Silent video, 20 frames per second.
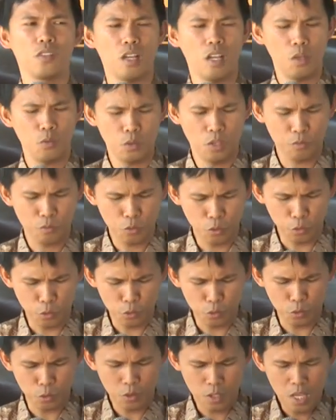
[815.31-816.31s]
I would have told
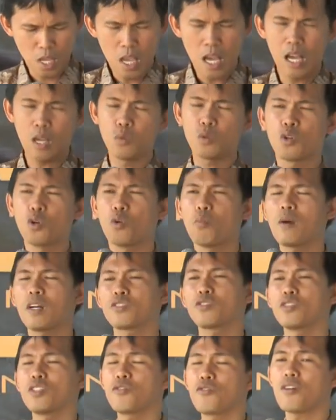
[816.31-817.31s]
you. I will go
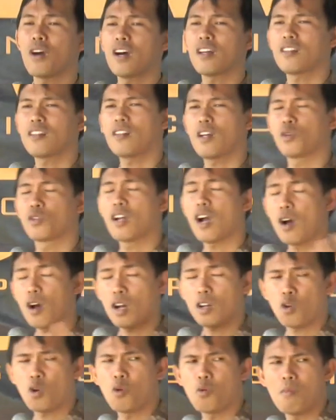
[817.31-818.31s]
back to the father, will
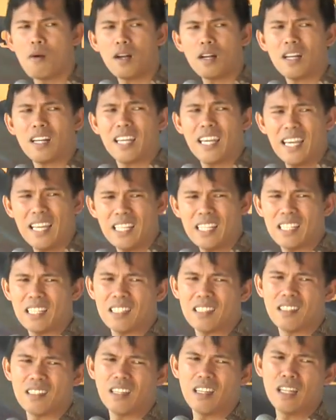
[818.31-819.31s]
go back again,
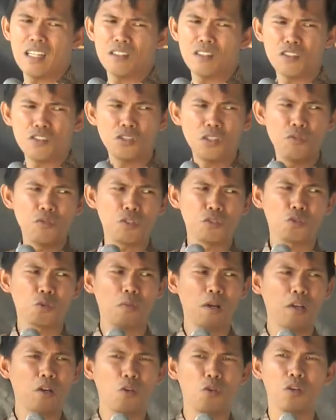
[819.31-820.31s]
and receive into to
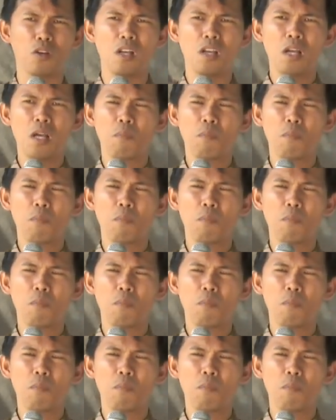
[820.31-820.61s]
my own.